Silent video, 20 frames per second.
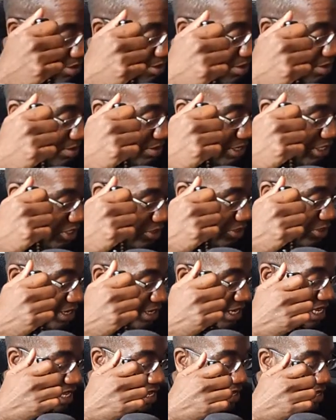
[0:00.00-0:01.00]
Make sure you
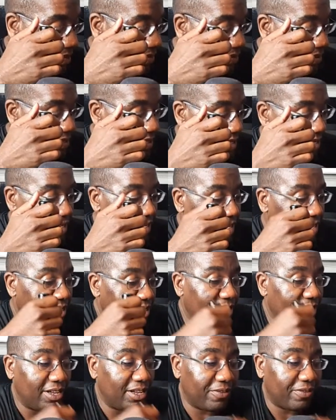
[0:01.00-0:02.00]
have
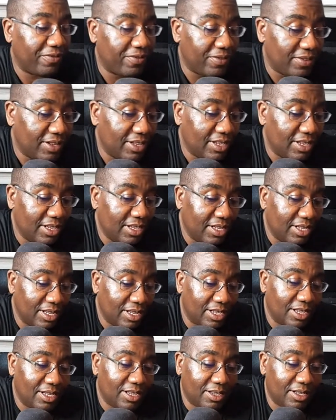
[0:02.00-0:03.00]
enough
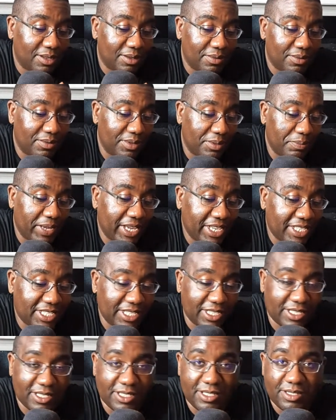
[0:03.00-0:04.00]
uh, the
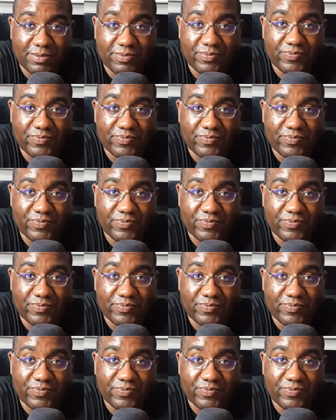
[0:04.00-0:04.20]
basics.